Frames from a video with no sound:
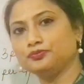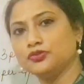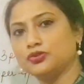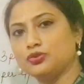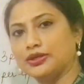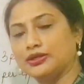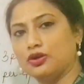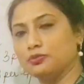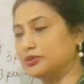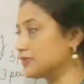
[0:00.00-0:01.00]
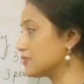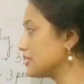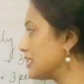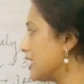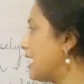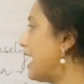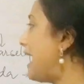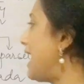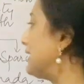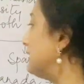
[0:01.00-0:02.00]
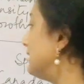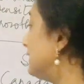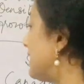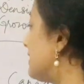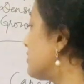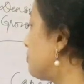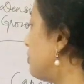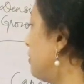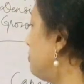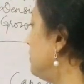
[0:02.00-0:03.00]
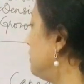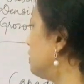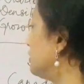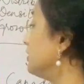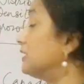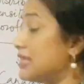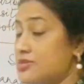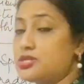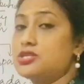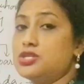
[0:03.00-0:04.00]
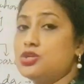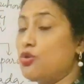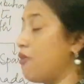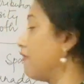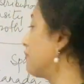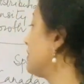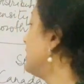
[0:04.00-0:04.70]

square kilometers, and it has a population density of